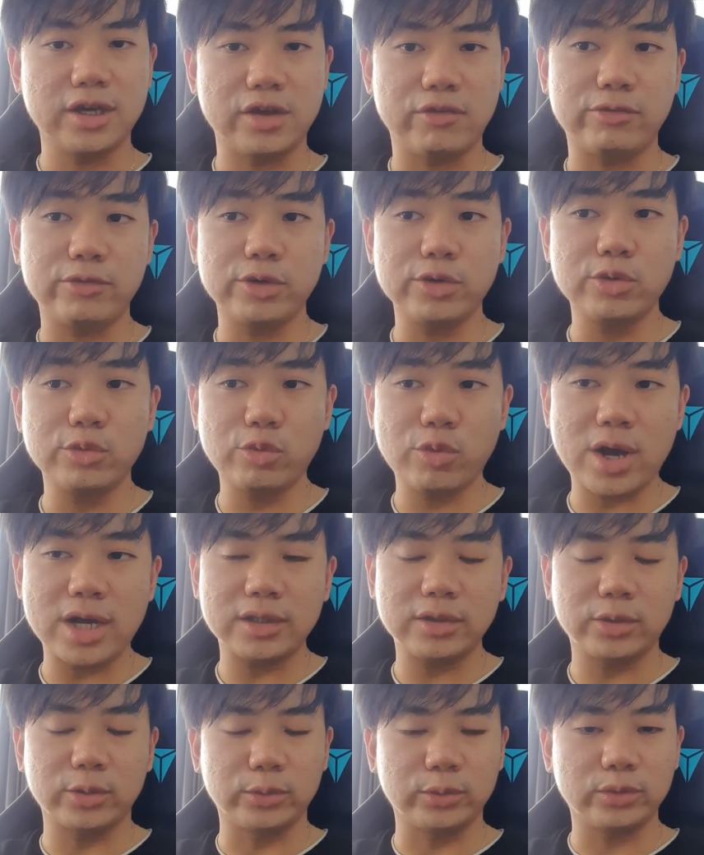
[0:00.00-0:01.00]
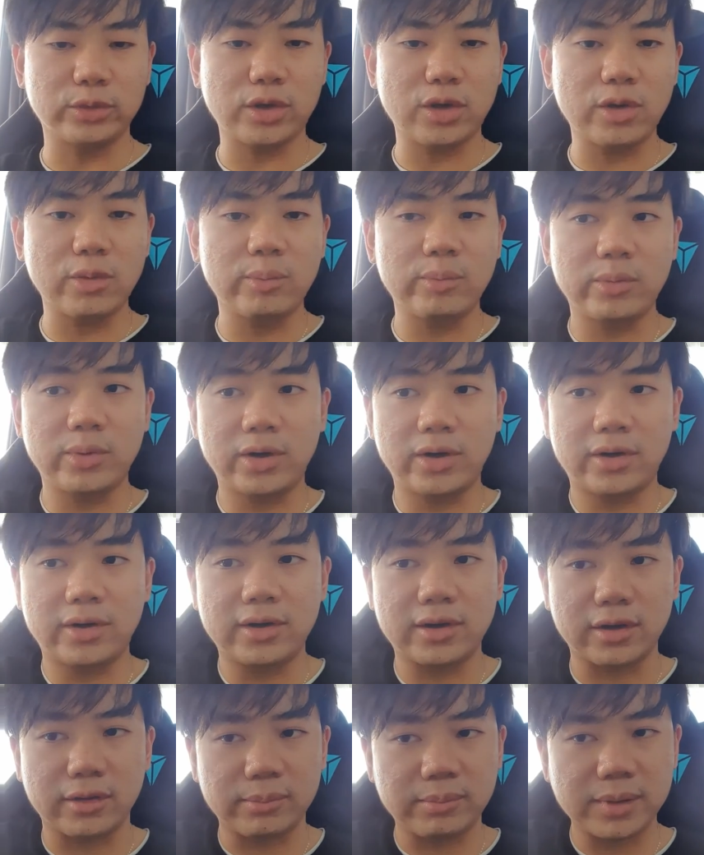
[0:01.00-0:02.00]
If you want to know
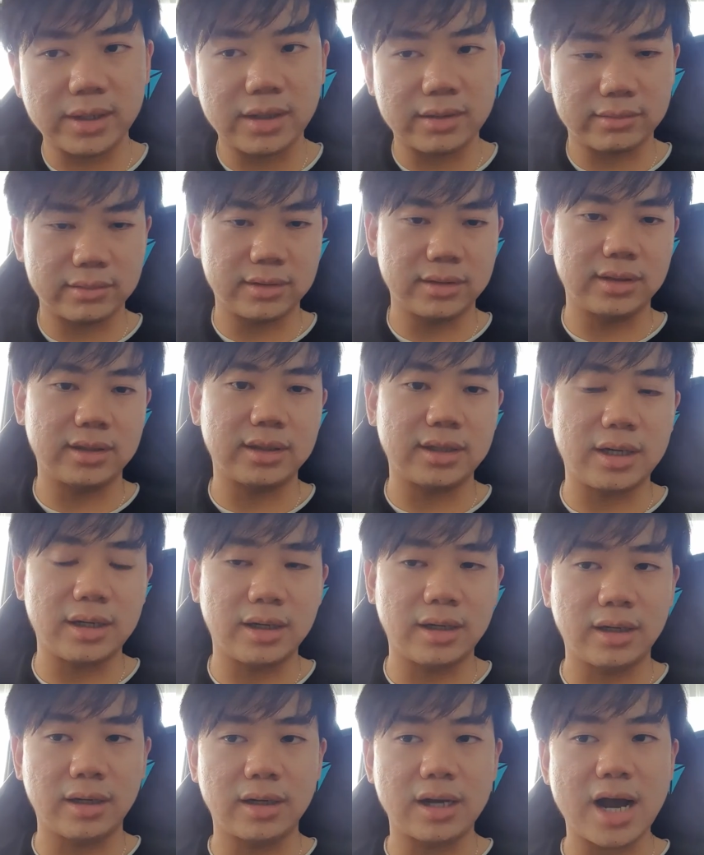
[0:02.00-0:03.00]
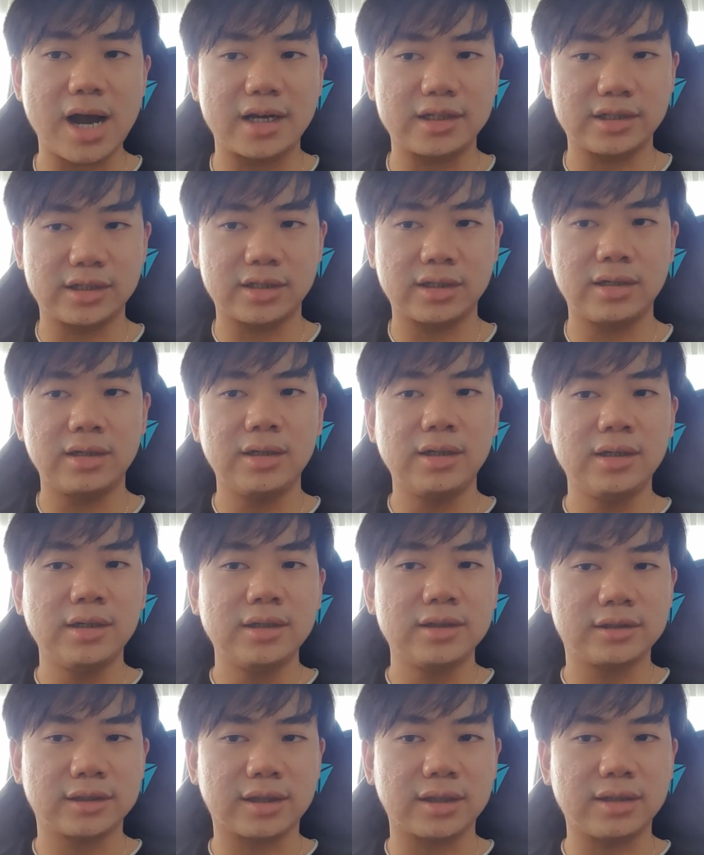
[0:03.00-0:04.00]
more about other
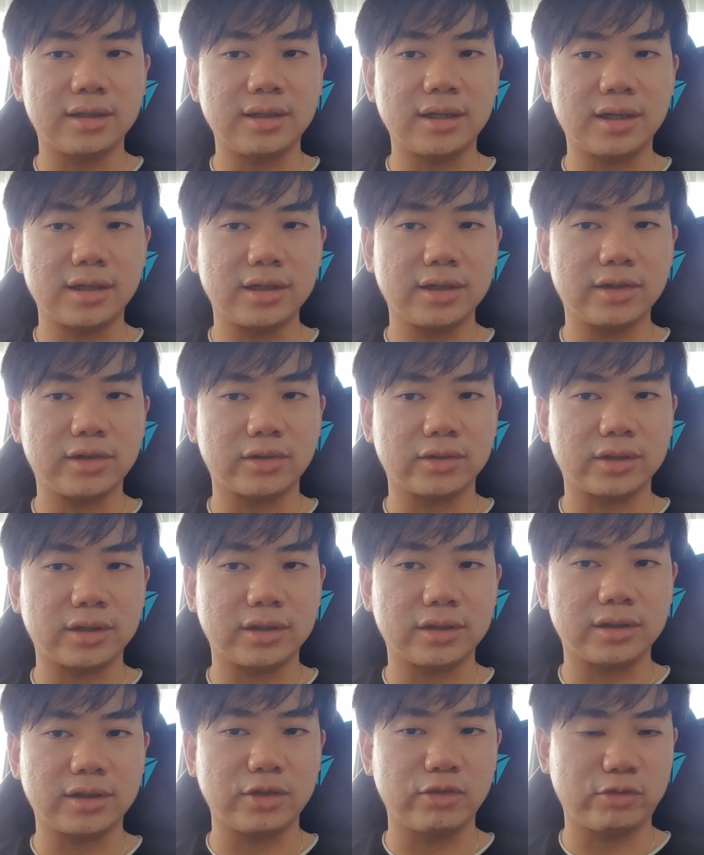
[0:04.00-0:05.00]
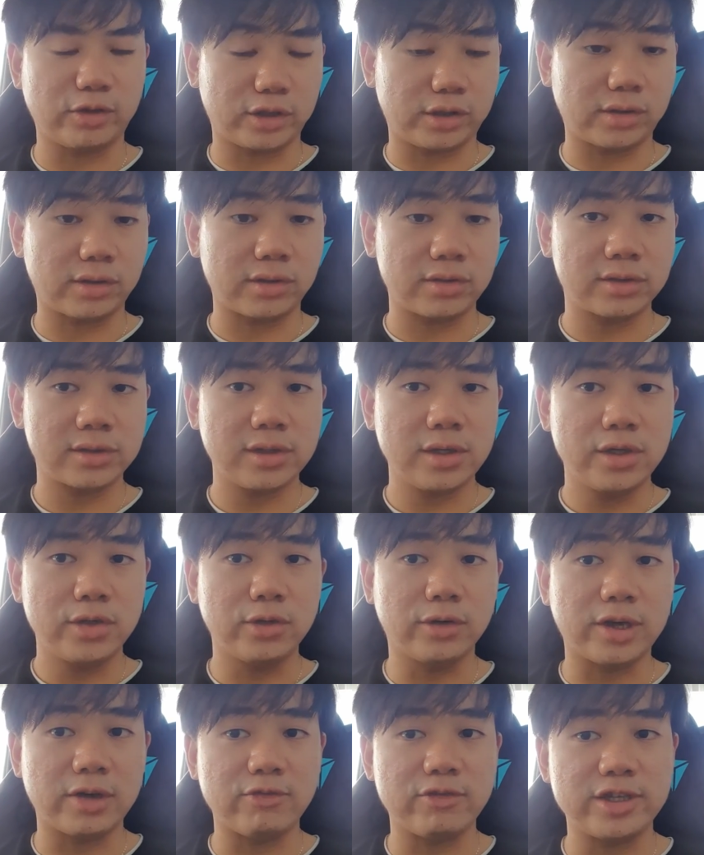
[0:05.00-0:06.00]
secondary connecting factors,
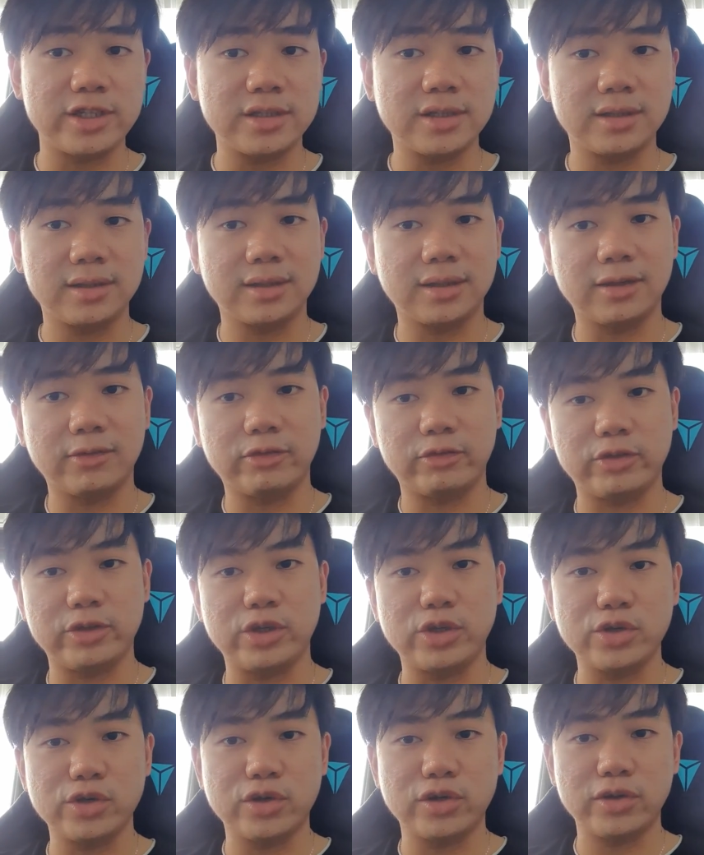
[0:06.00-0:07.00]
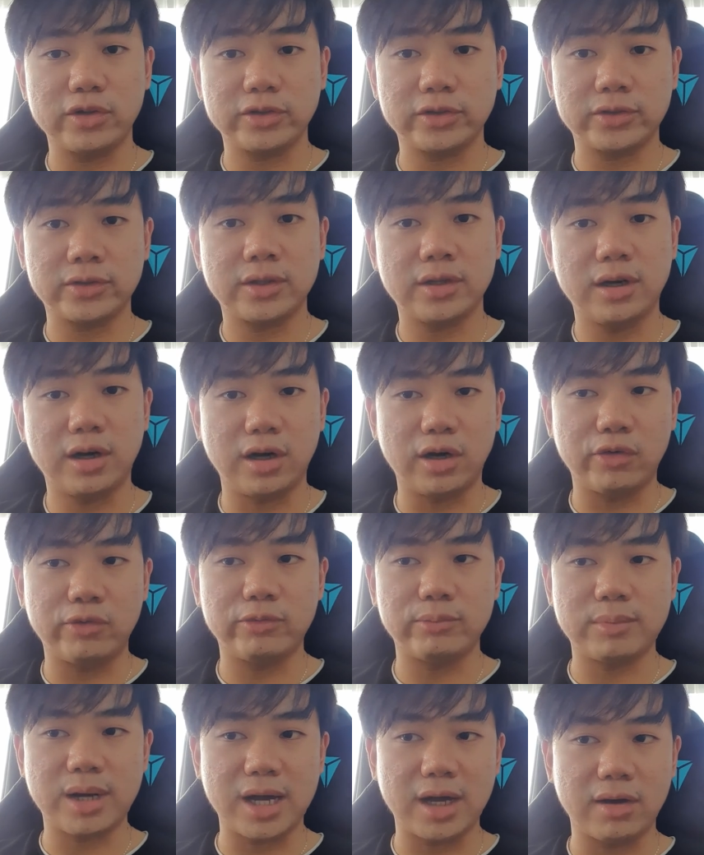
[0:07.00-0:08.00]
you can visit the videos
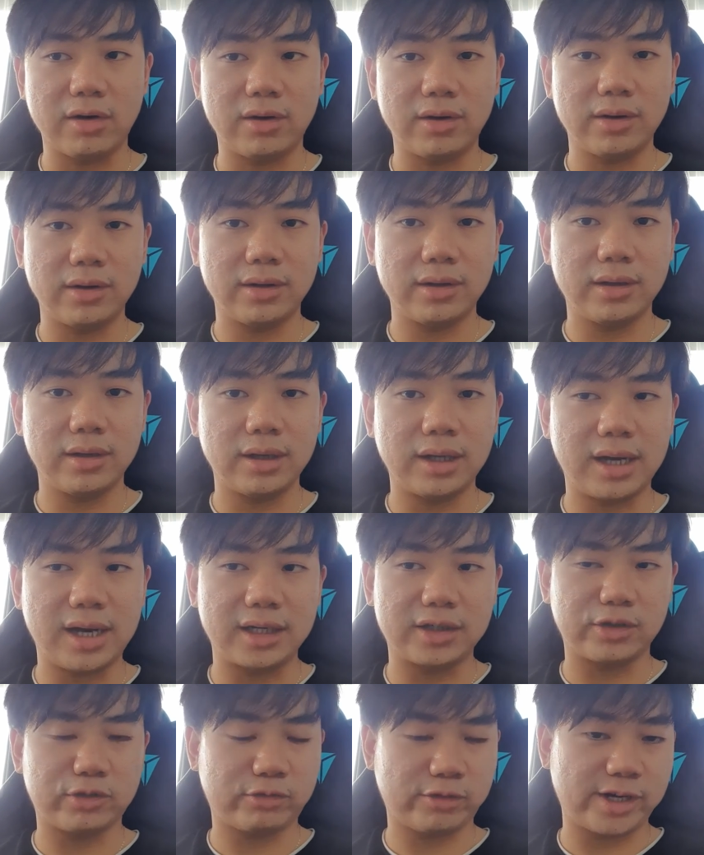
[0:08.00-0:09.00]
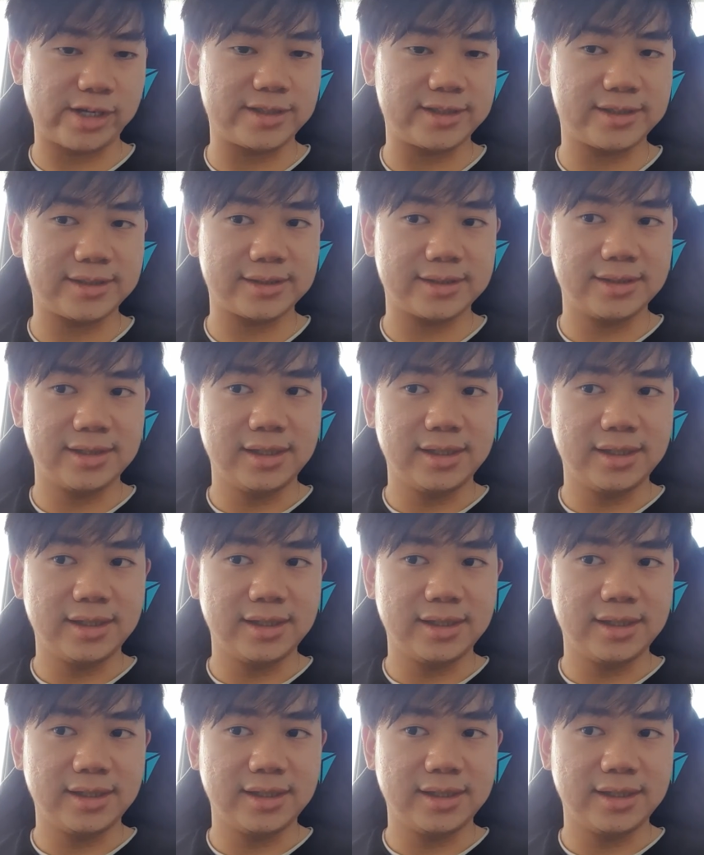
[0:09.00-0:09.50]
of my other friends.